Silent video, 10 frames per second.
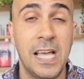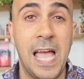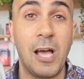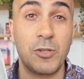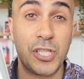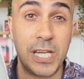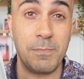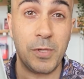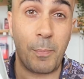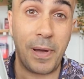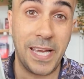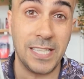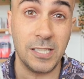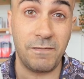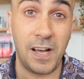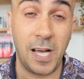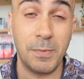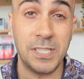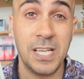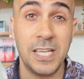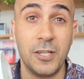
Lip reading: how cheap you're paying the farmers.